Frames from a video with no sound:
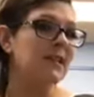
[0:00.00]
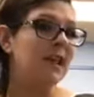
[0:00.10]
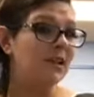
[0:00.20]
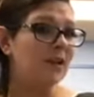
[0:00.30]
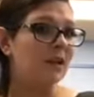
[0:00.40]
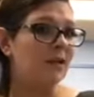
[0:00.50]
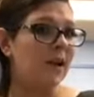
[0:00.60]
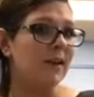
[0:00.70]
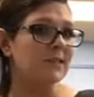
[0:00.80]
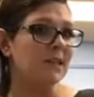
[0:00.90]
then you don't
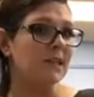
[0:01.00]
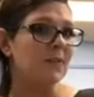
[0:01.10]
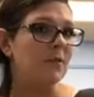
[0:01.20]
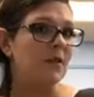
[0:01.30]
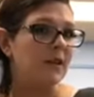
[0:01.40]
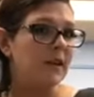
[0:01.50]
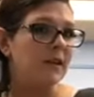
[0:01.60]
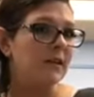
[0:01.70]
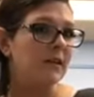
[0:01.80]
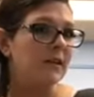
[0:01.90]
have to keep curling.